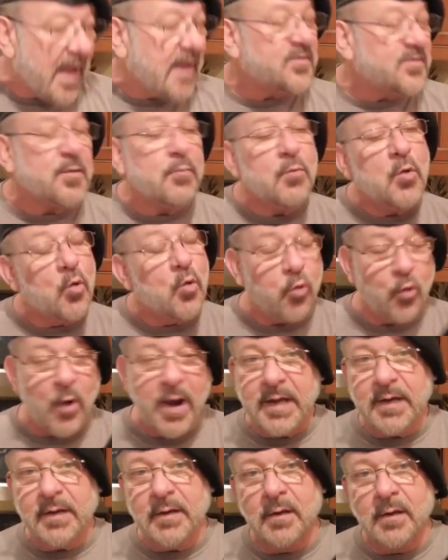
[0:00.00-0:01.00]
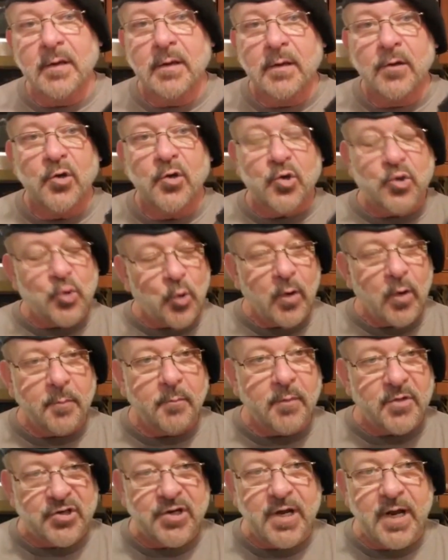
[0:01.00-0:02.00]
some great short
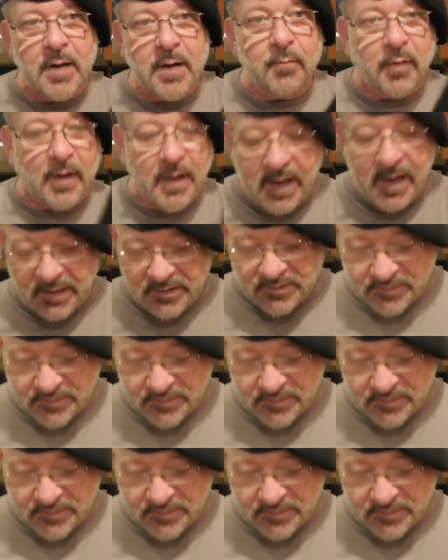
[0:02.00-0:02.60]
machete blades,